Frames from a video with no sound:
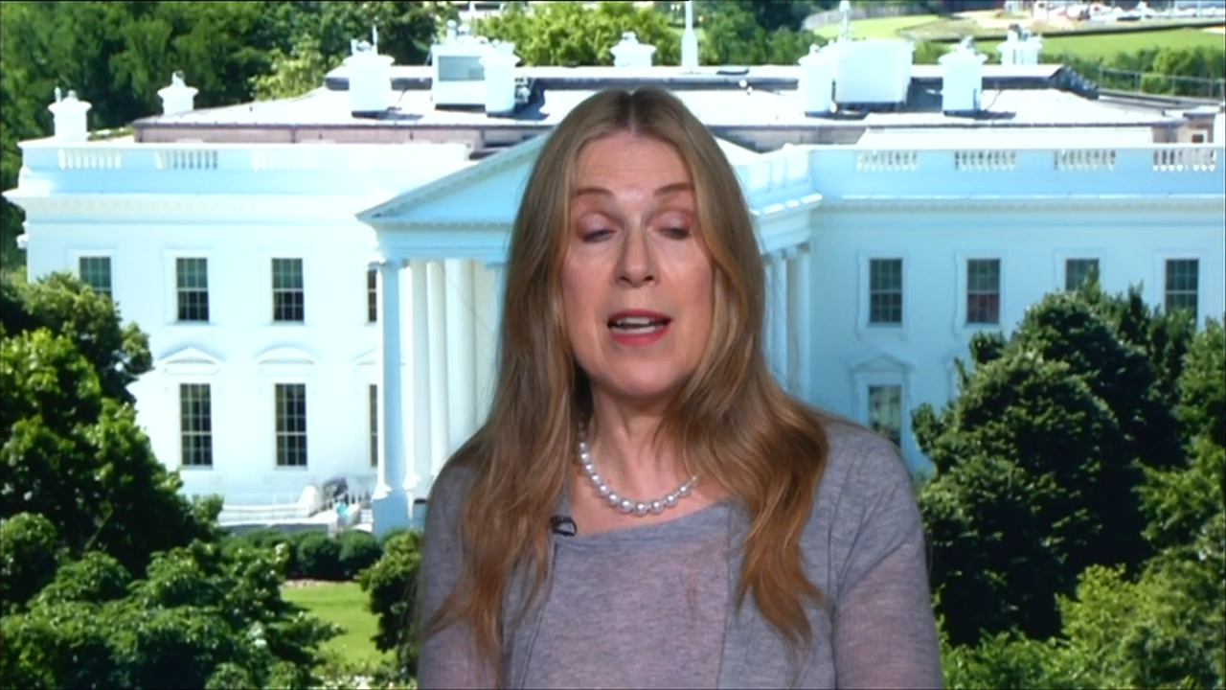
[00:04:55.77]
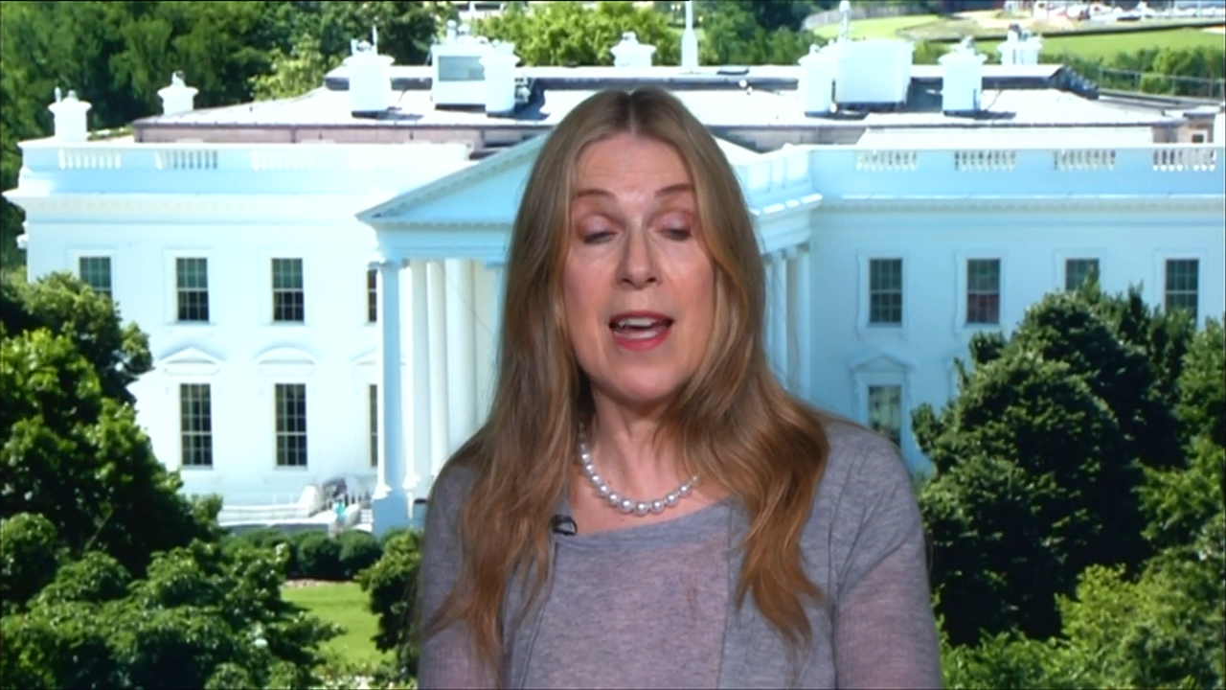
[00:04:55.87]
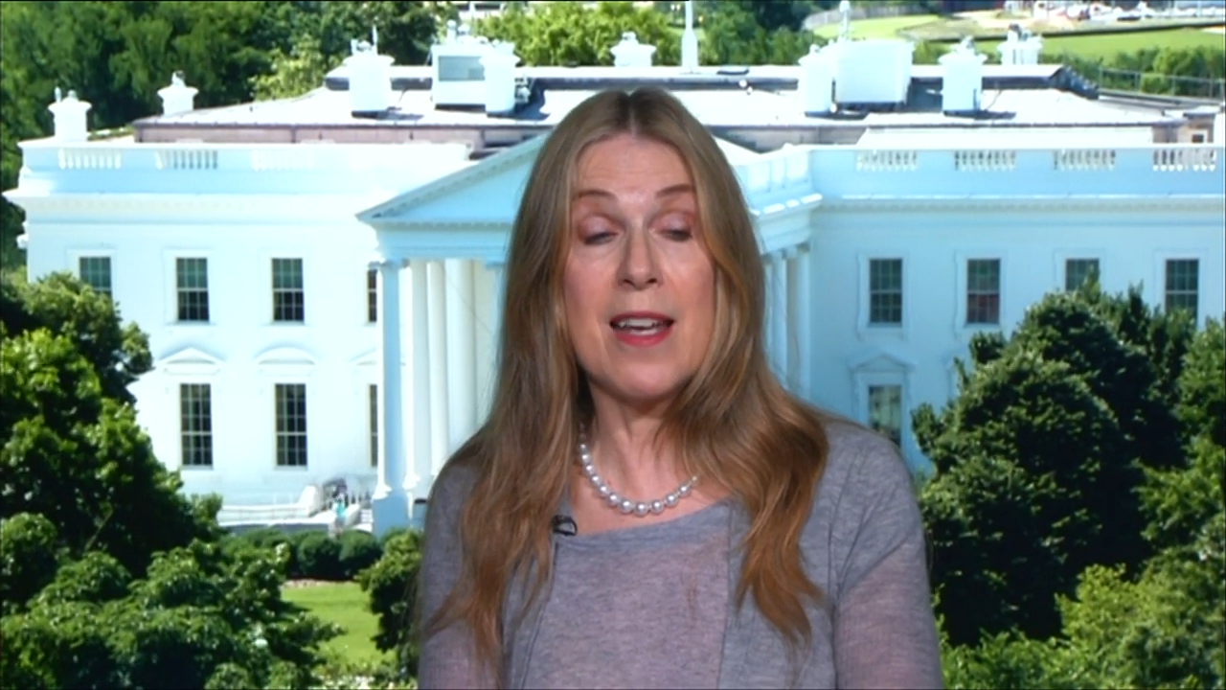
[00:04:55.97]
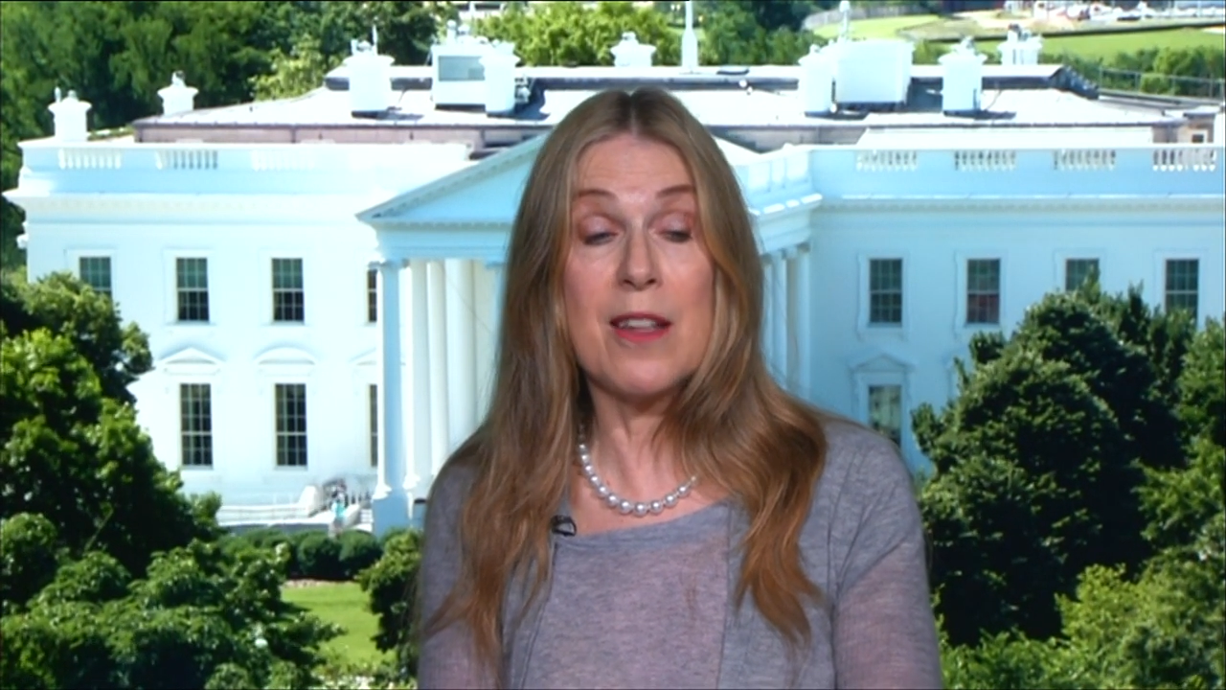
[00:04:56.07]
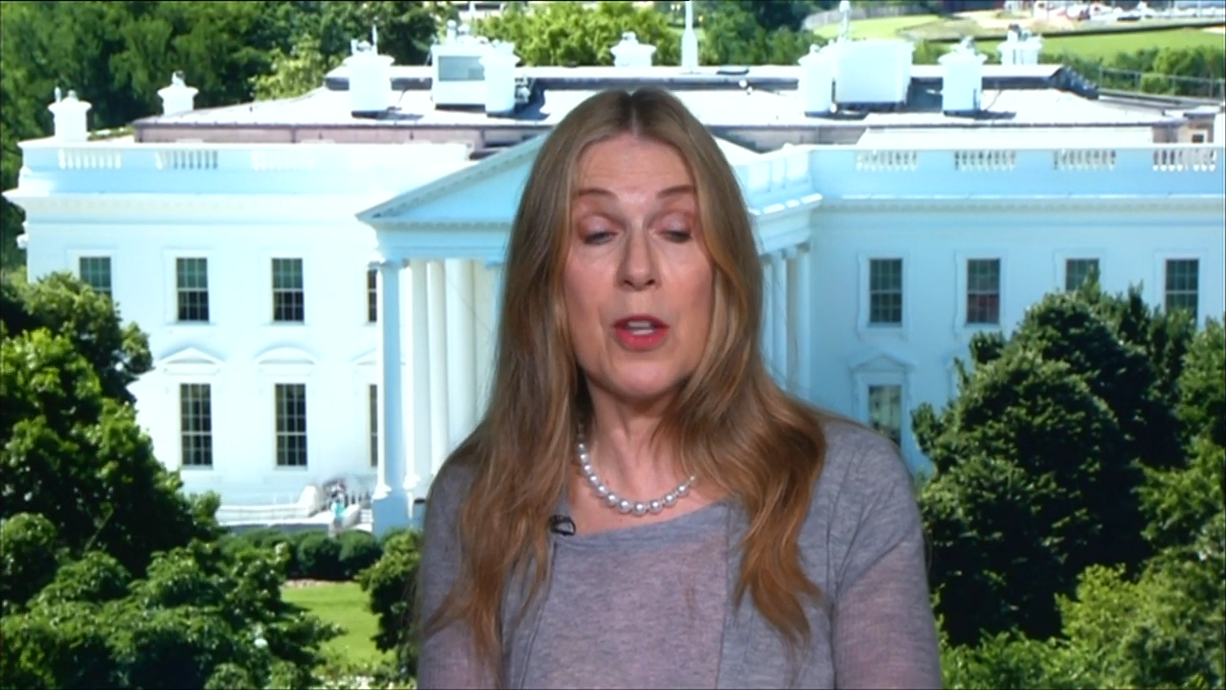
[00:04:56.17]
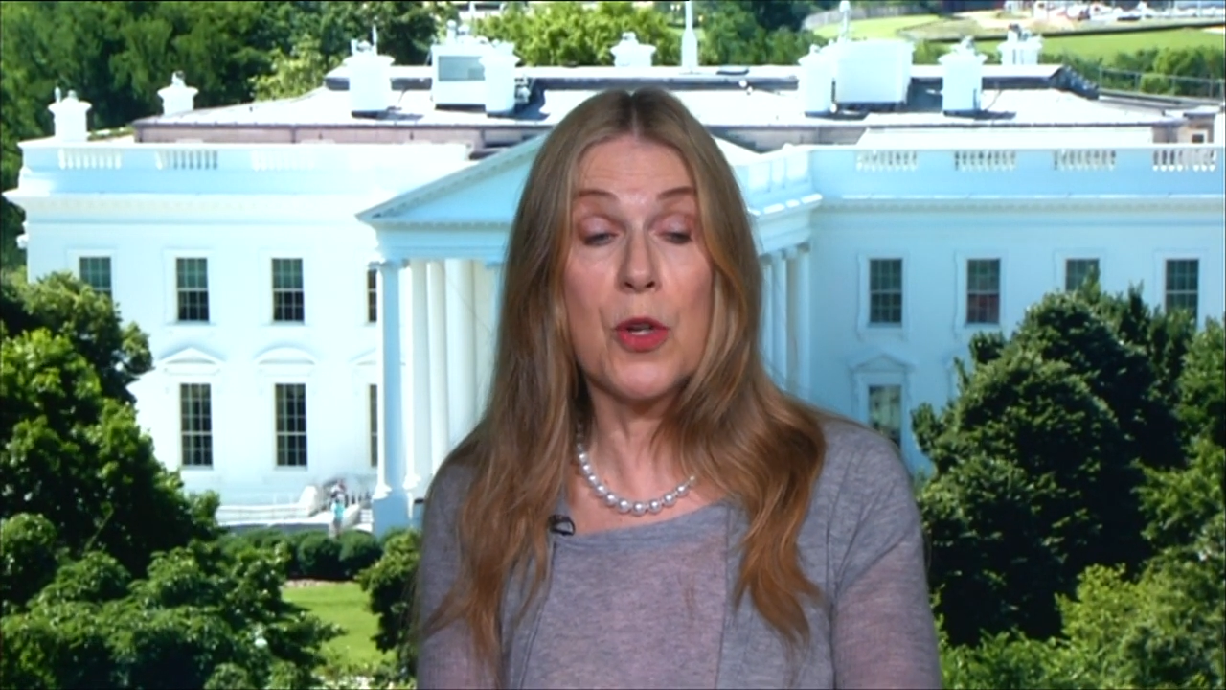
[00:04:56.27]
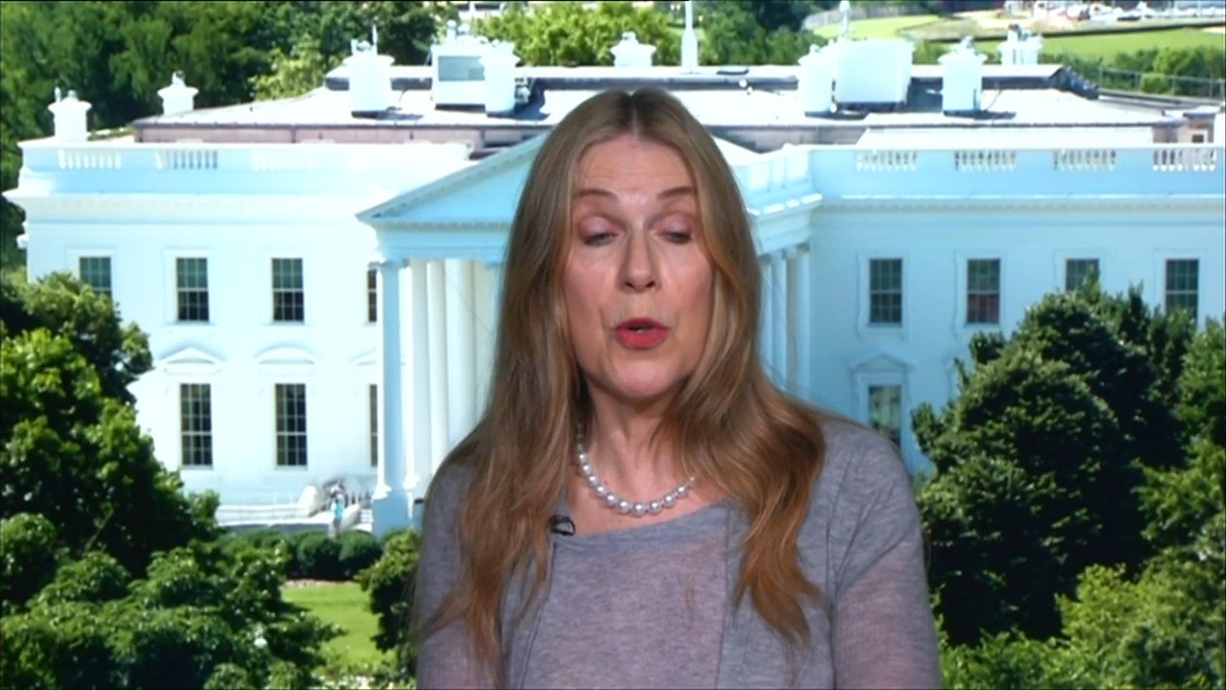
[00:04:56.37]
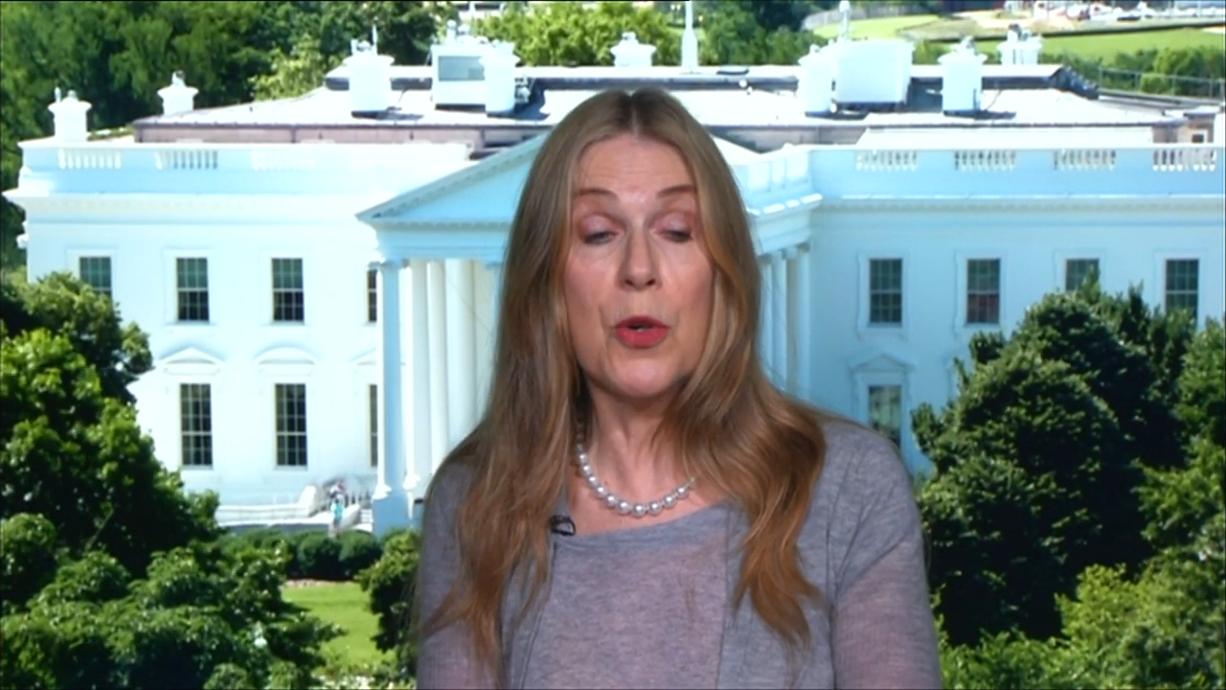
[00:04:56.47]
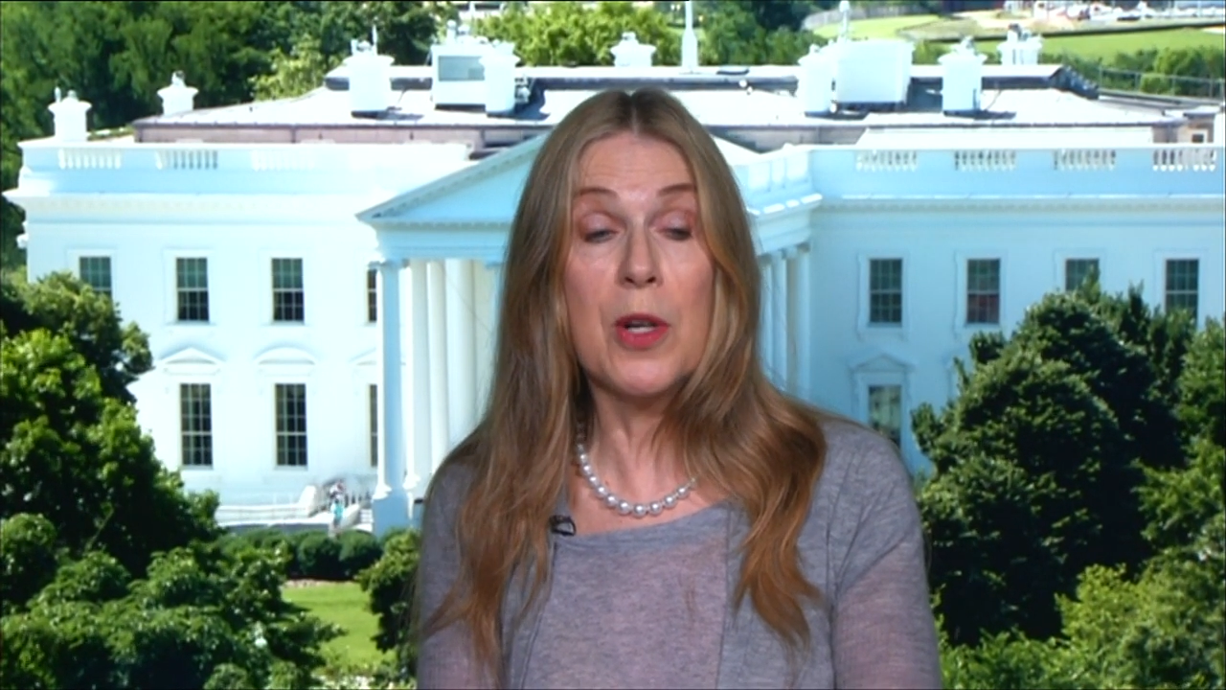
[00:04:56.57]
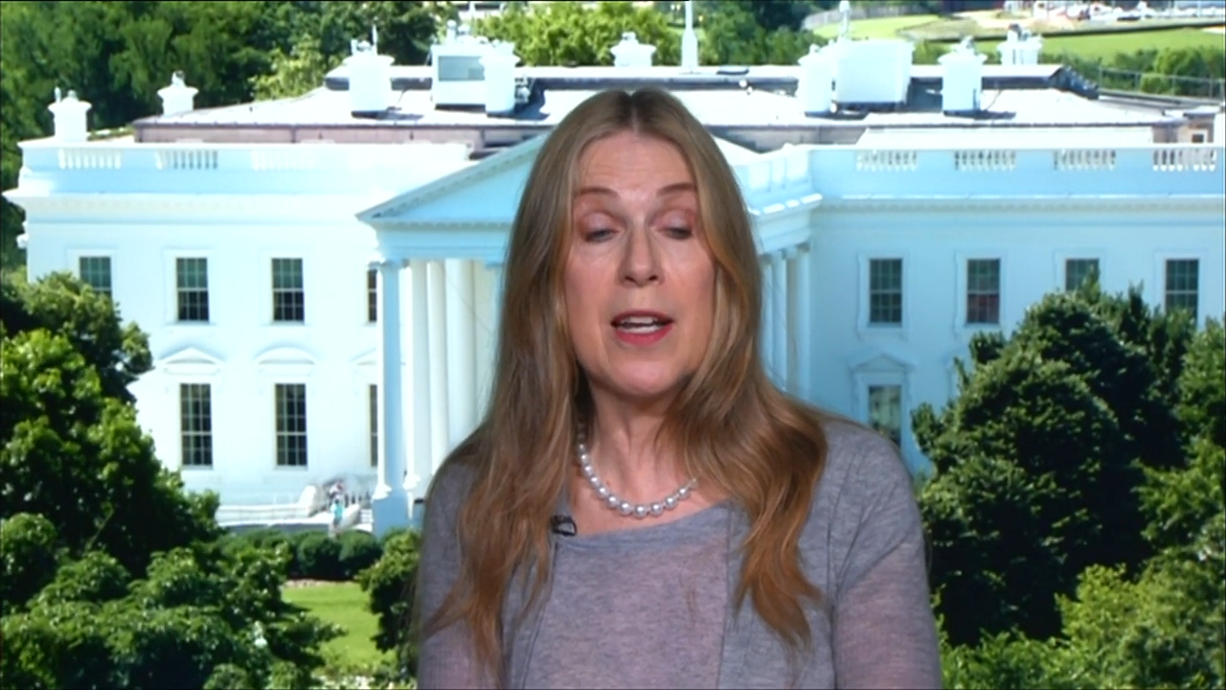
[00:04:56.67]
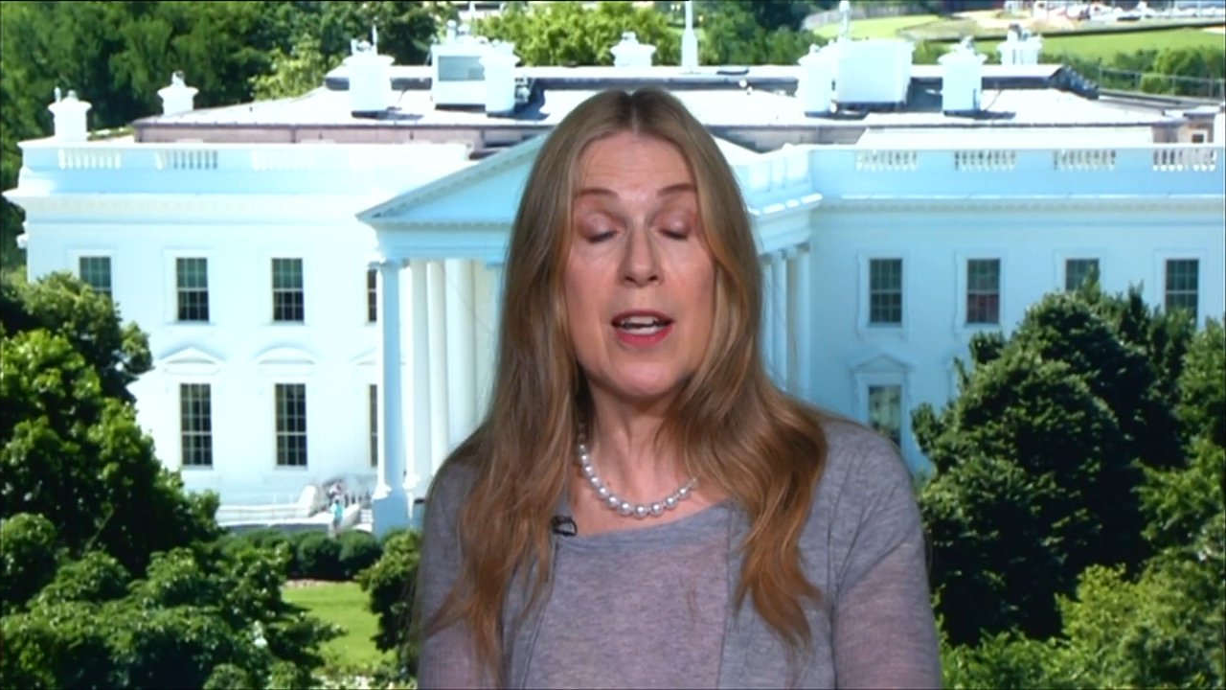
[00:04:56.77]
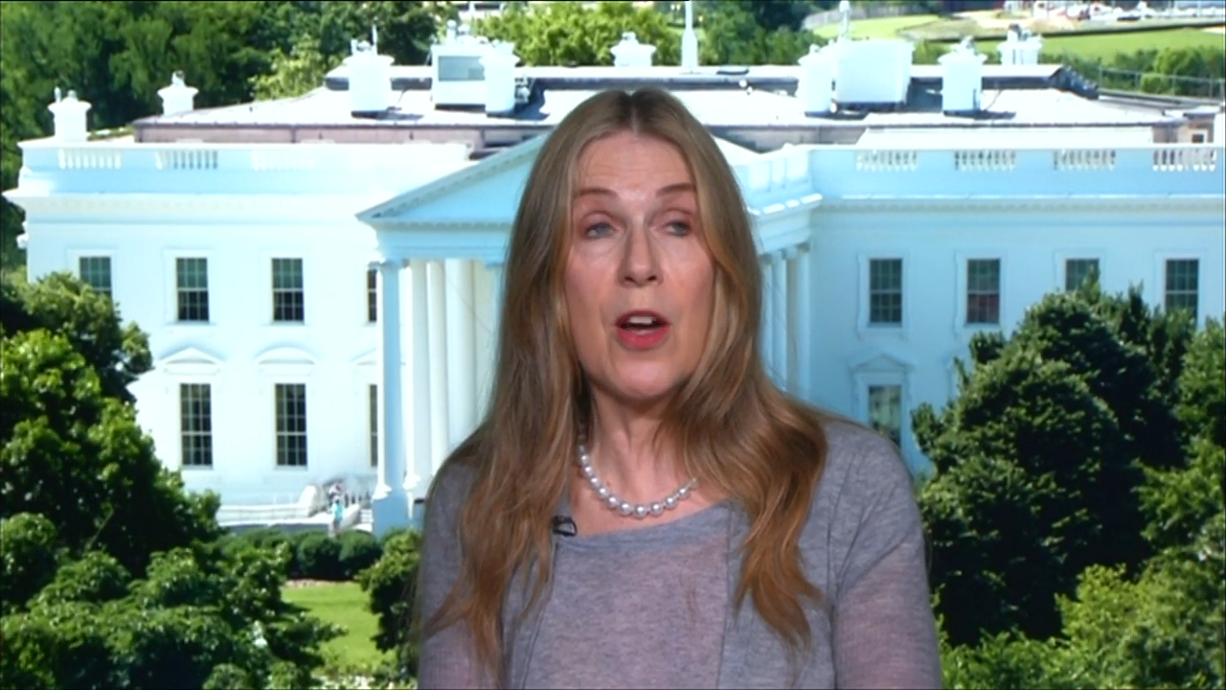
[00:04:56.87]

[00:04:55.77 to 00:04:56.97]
like the Cuchulain